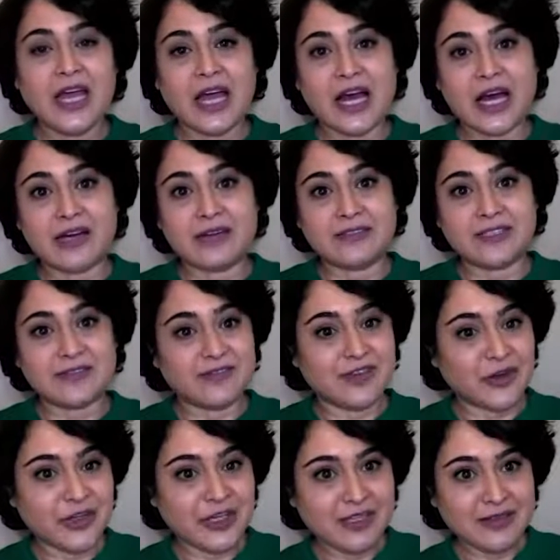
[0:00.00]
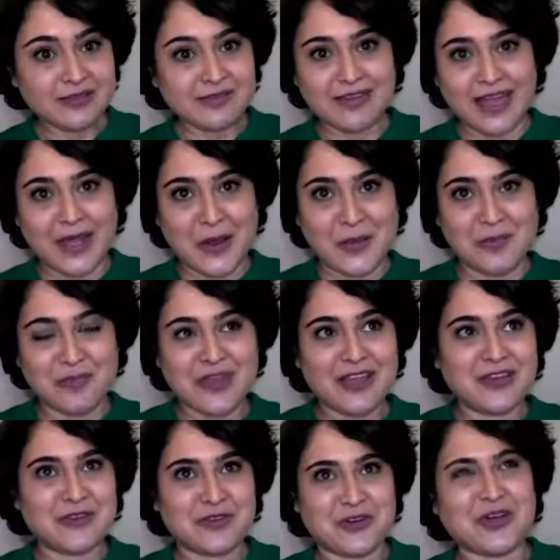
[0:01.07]
The very
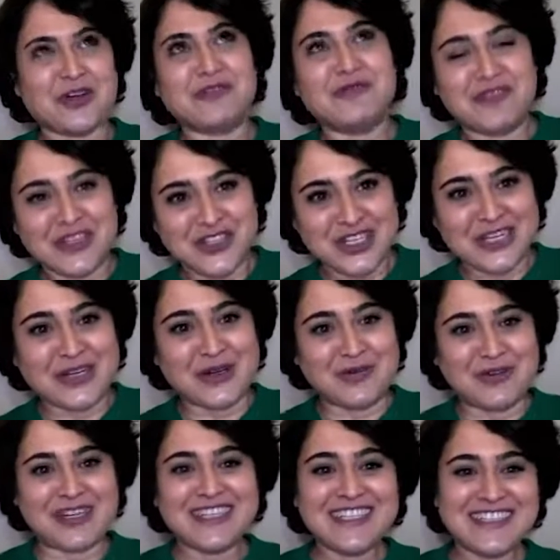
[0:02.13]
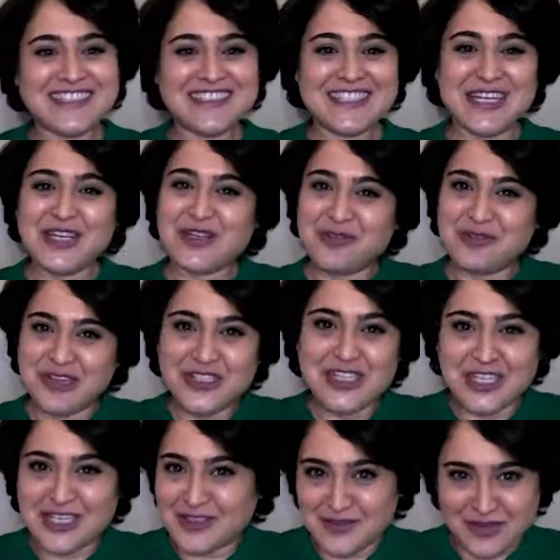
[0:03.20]
conventional one is the
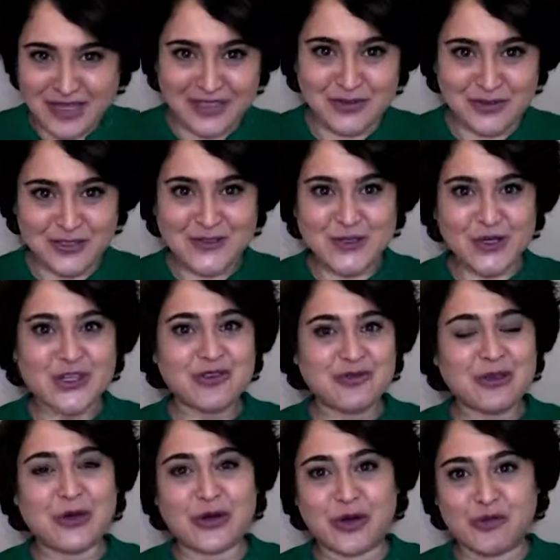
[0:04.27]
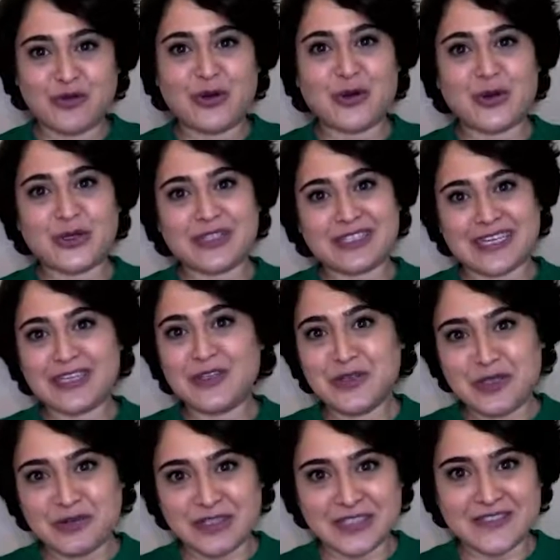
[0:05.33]
innovation and research. We are, of course, a
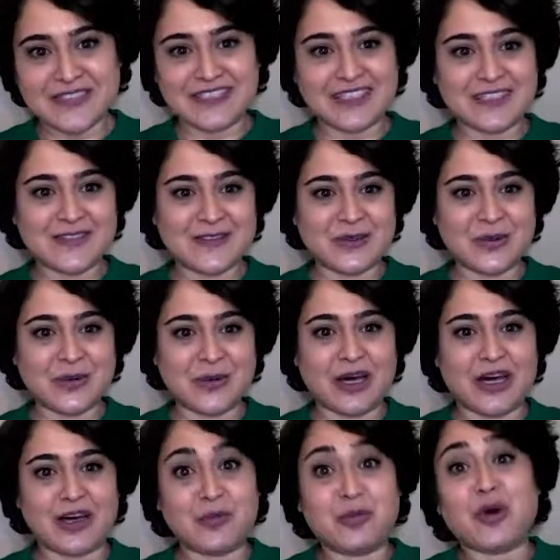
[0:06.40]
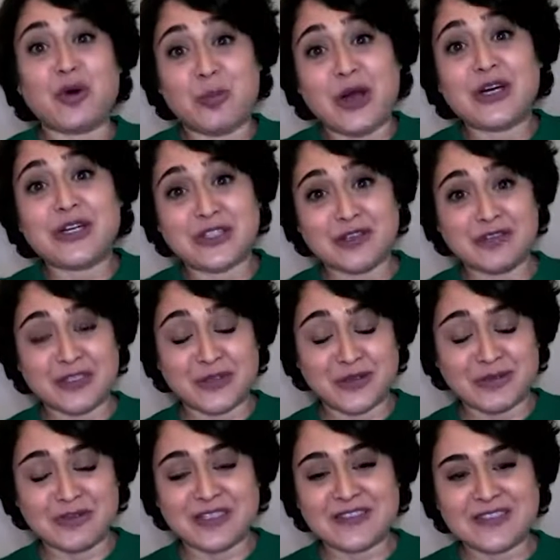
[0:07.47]
university, so a part of a
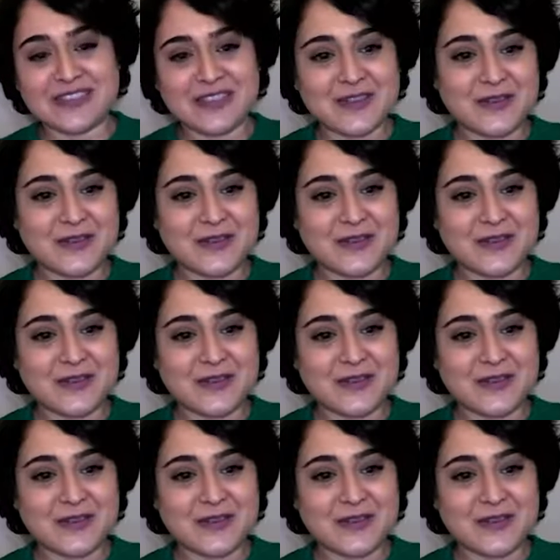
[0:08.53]
university.